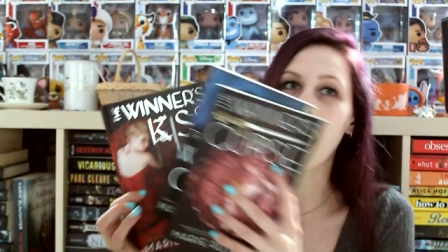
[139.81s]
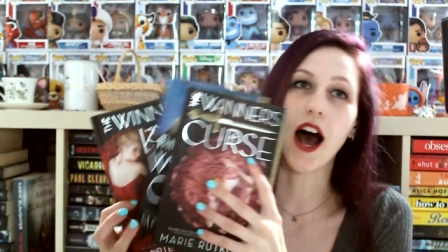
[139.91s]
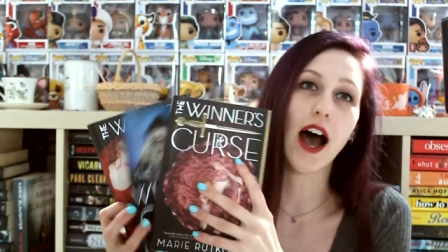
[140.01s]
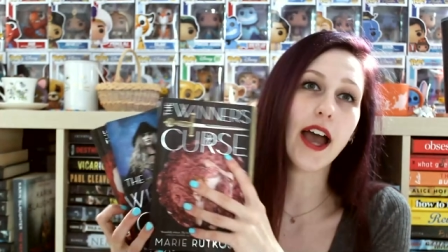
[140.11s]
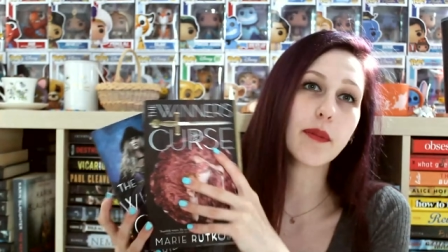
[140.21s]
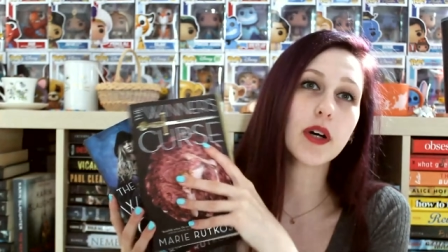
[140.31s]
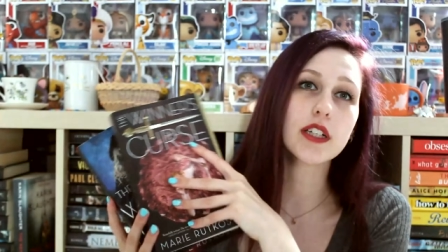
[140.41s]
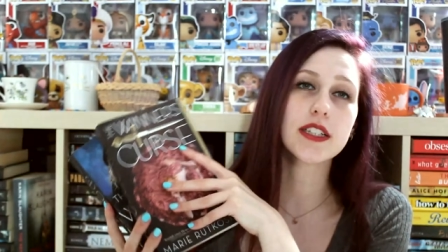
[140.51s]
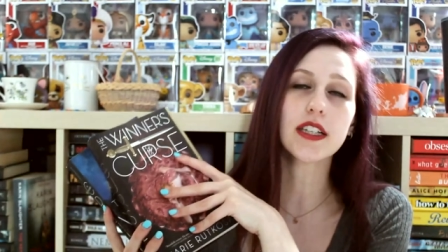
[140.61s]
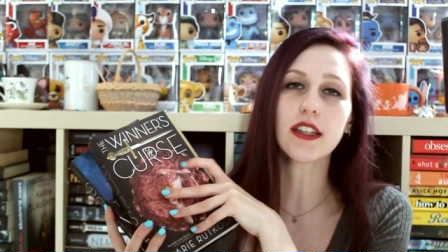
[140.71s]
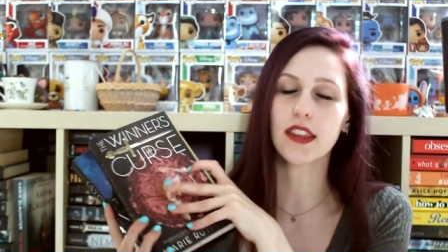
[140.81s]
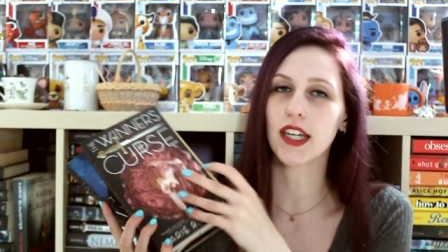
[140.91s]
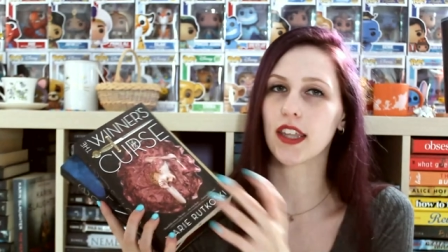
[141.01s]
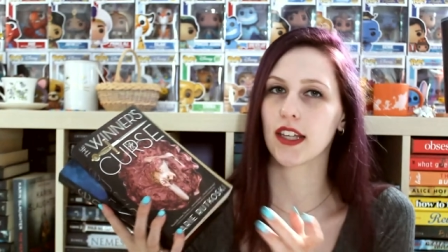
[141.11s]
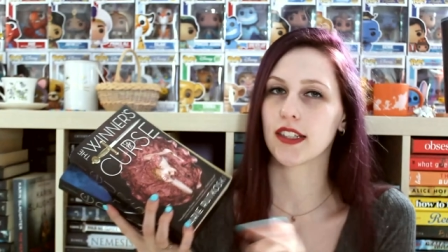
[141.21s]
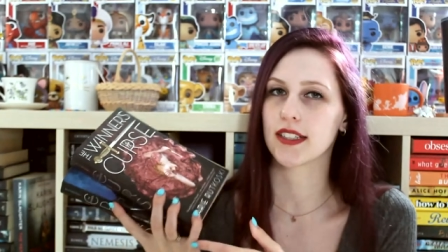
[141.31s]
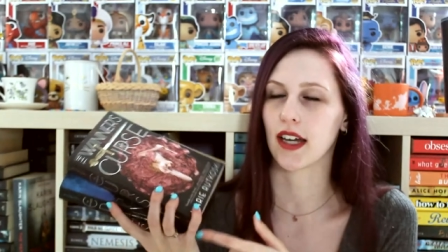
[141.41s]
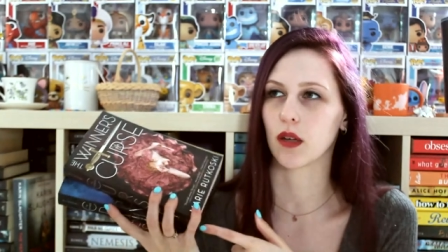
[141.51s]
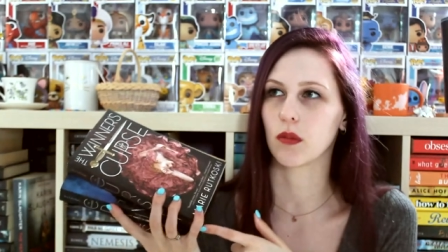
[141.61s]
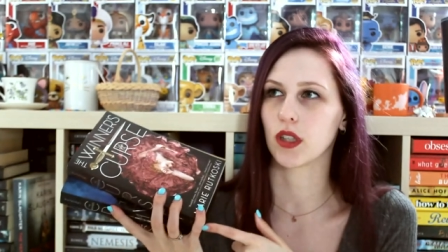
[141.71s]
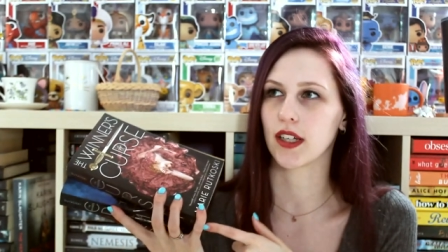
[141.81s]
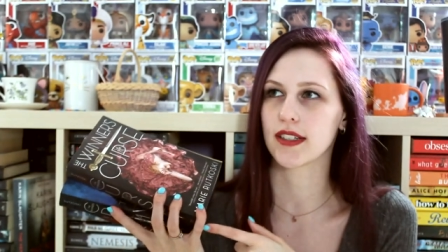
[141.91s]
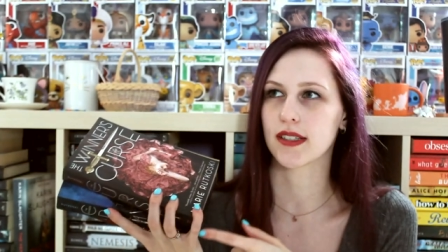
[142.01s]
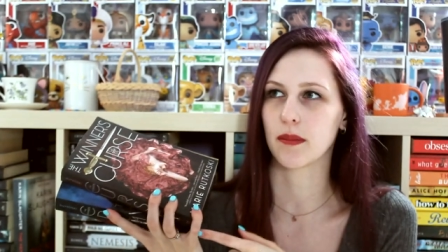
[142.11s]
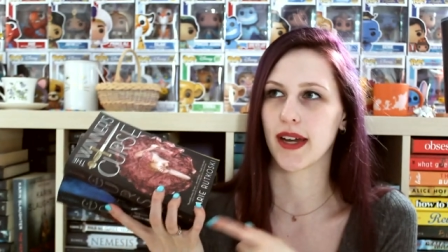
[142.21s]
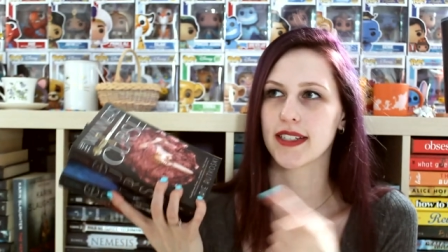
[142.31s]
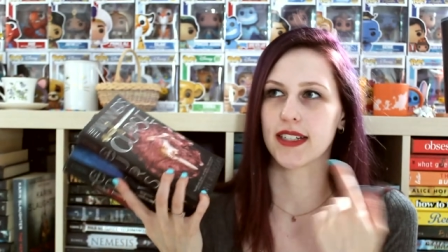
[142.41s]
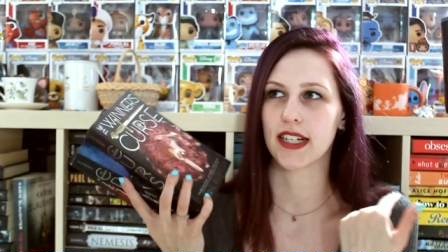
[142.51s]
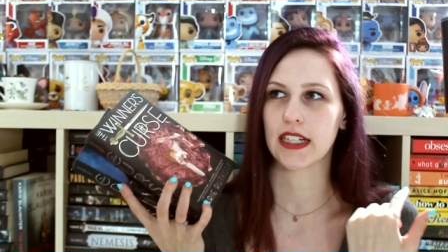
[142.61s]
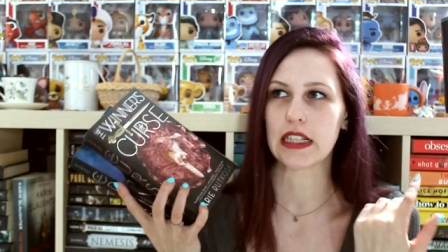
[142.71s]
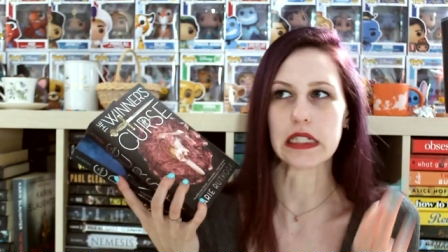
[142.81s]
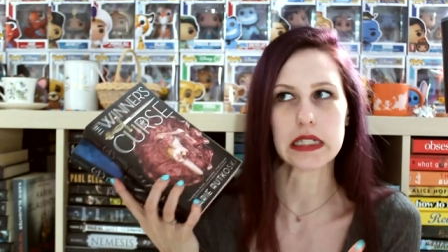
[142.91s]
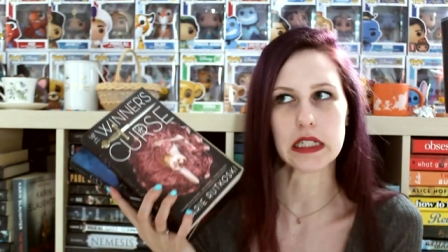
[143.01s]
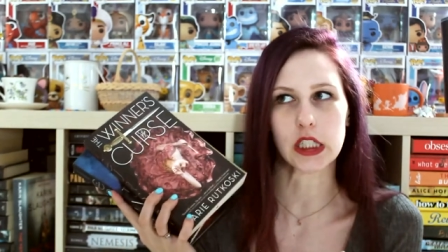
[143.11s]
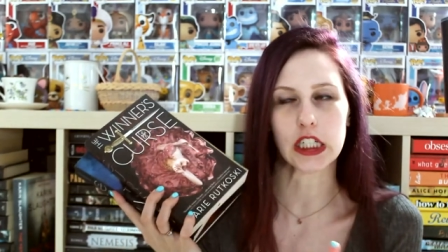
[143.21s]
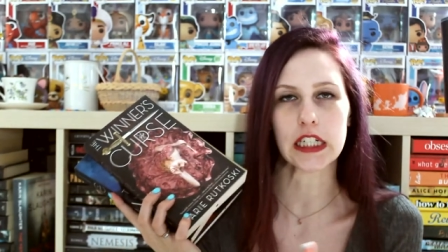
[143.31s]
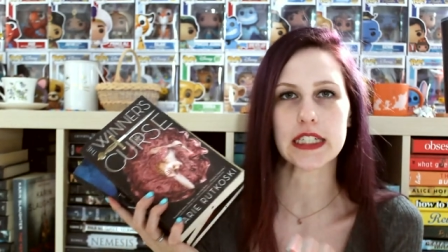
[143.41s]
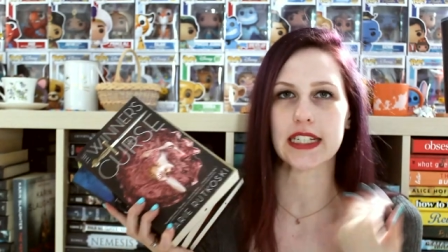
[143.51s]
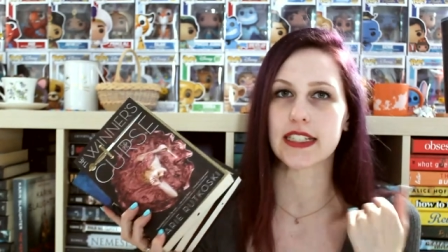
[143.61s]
I personally think that the second book is the best in the series.